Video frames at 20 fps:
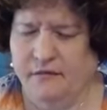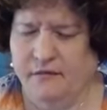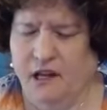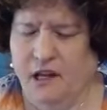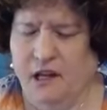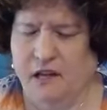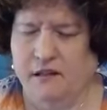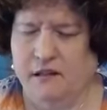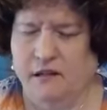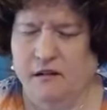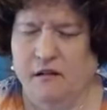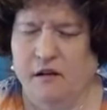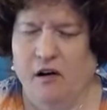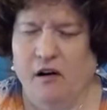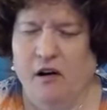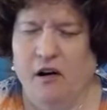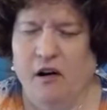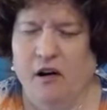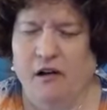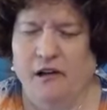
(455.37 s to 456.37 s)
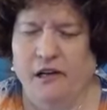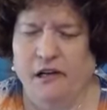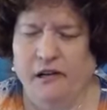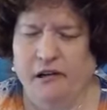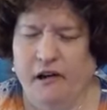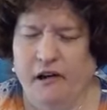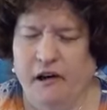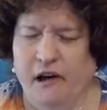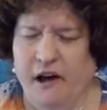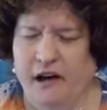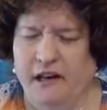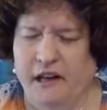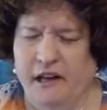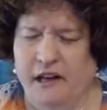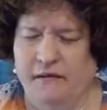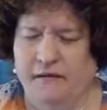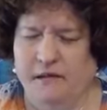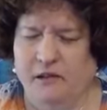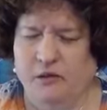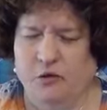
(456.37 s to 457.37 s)
These are all your
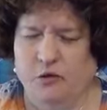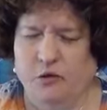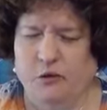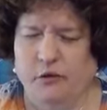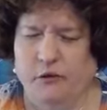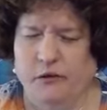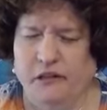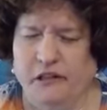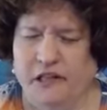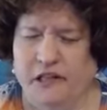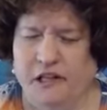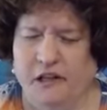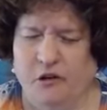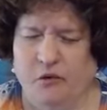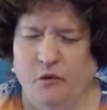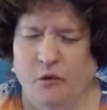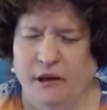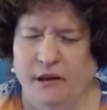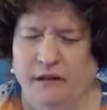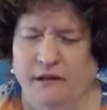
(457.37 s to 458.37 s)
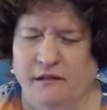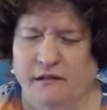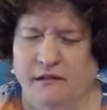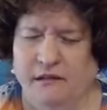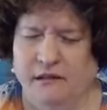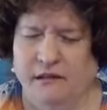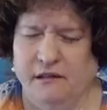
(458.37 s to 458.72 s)
God-given tools, dear one.